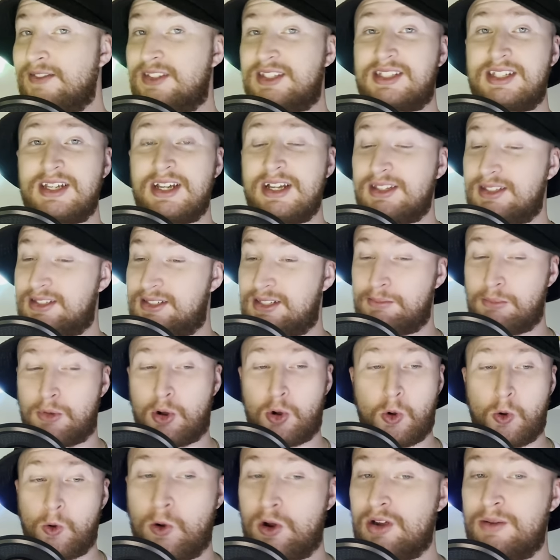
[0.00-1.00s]
I've seen
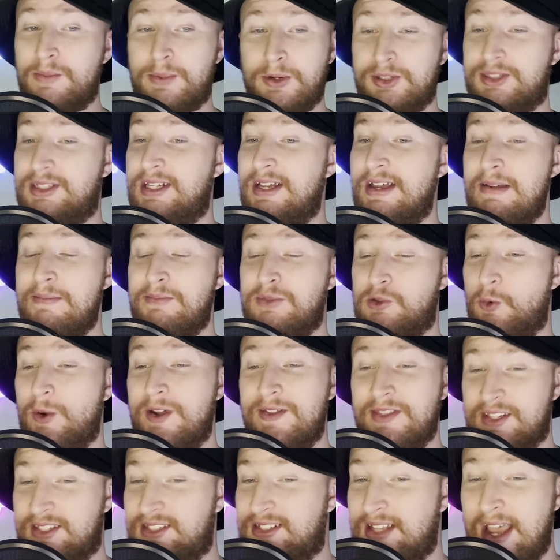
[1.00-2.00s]
some horrible teams
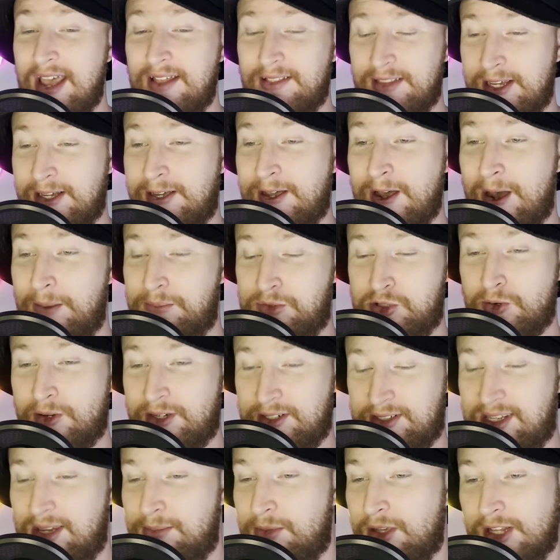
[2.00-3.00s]
win the Stanley Cup
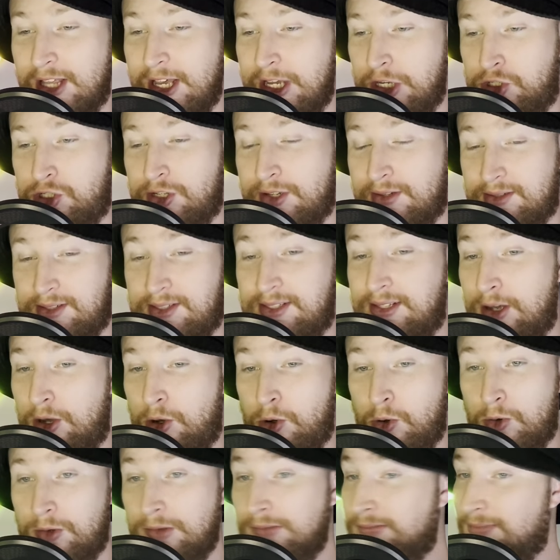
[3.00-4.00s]
during simulations,
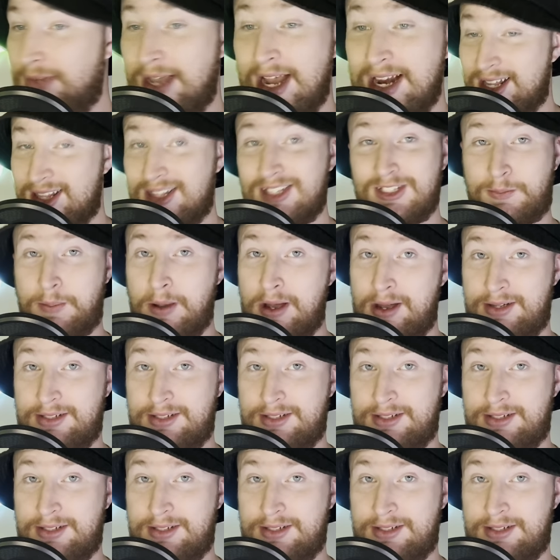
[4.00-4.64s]
so anything's